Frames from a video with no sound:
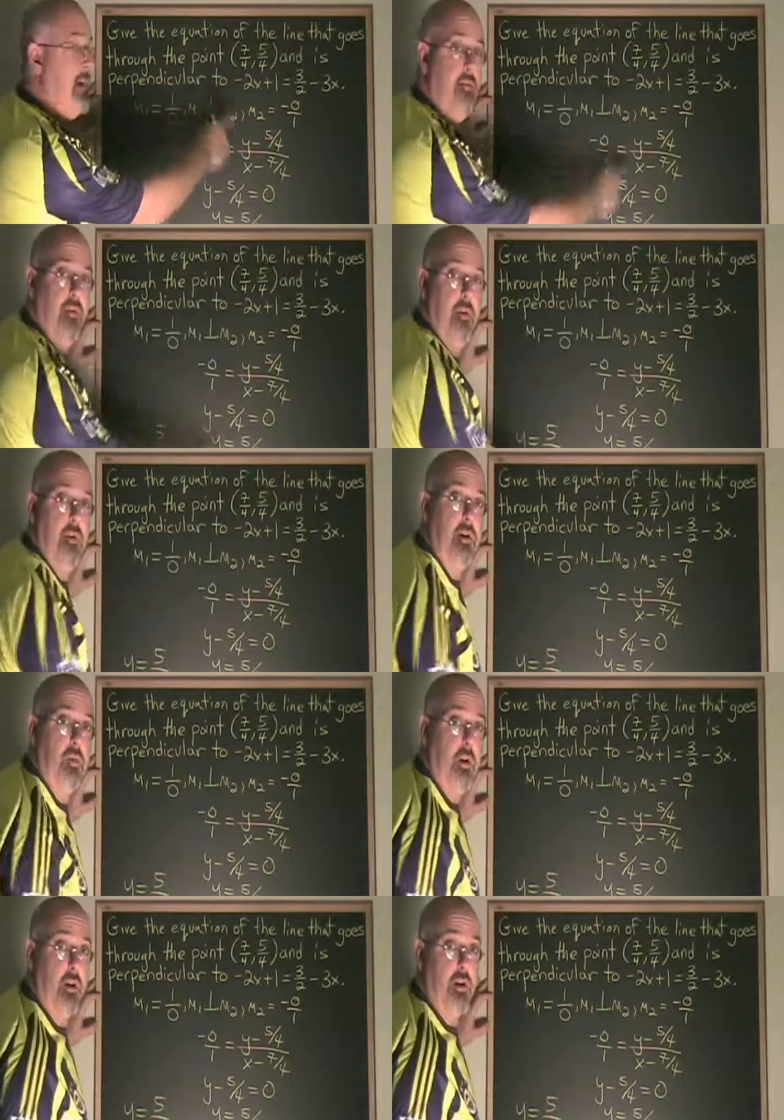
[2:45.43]
very much
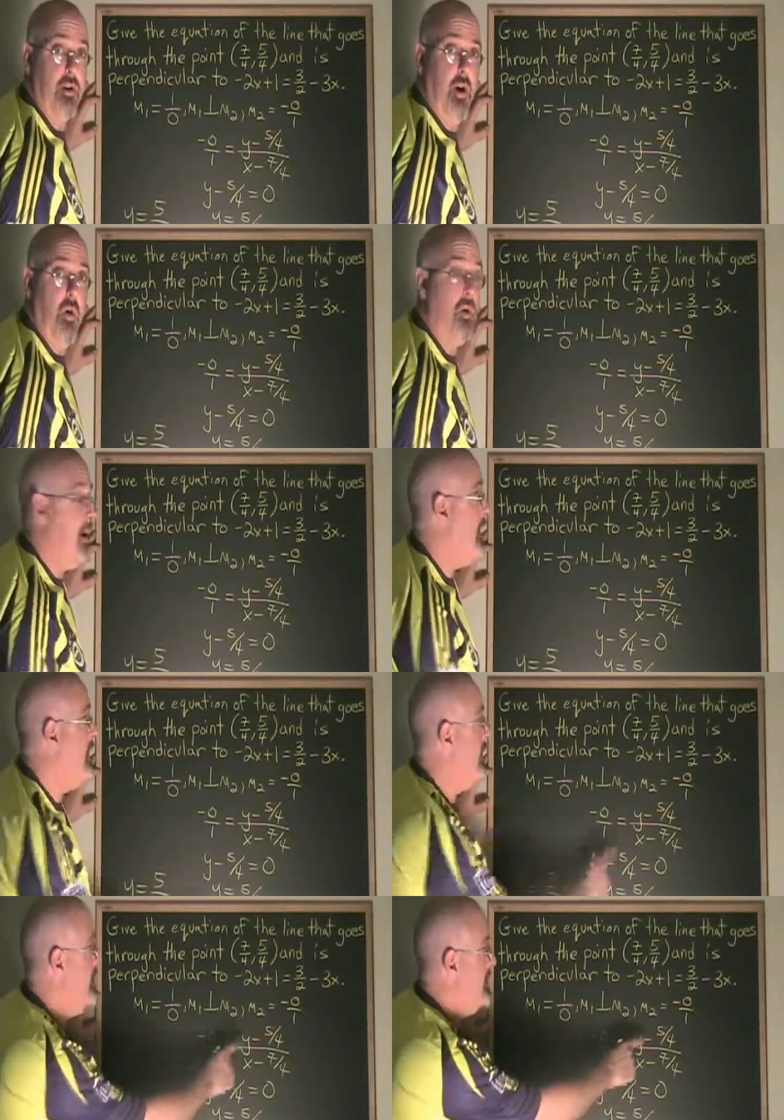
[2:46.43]
work to show, and
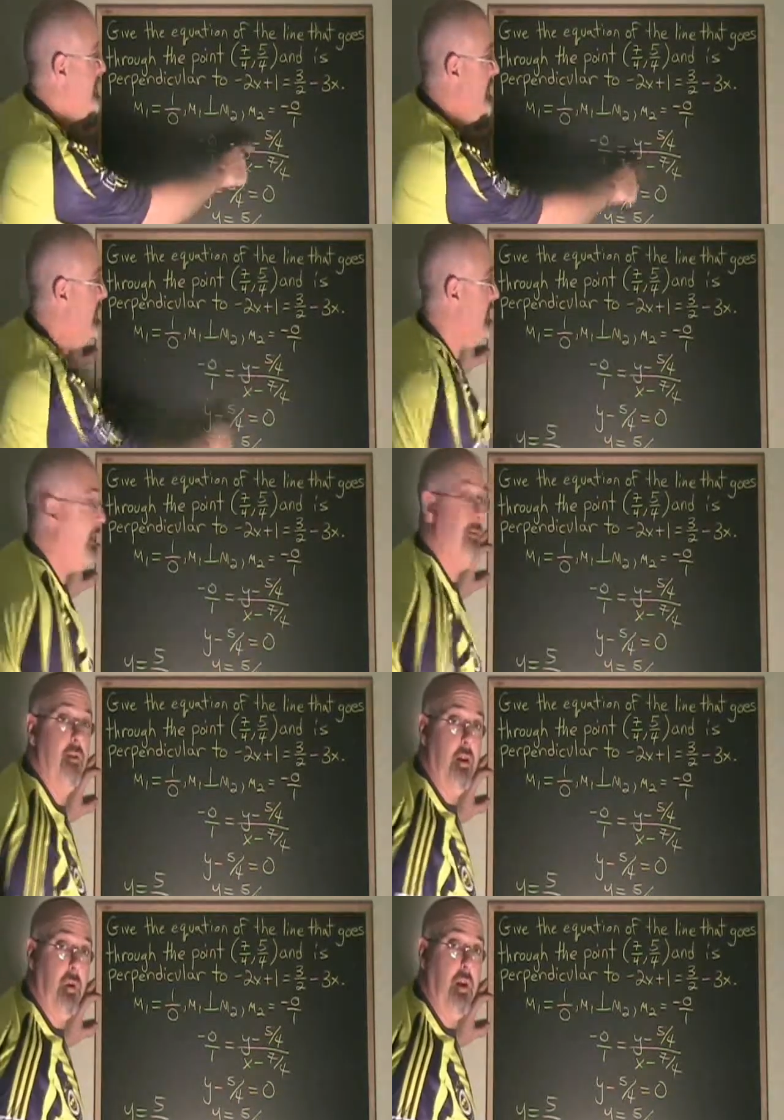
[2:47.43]
things simplify very
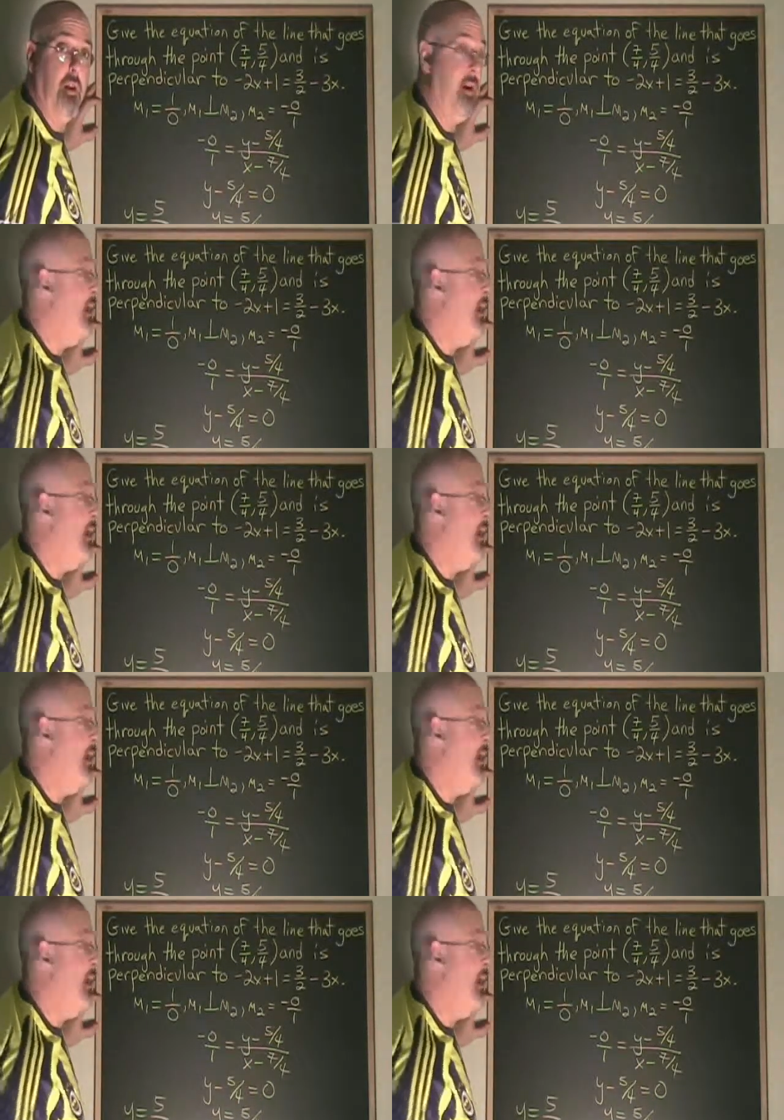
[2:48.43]
quickly,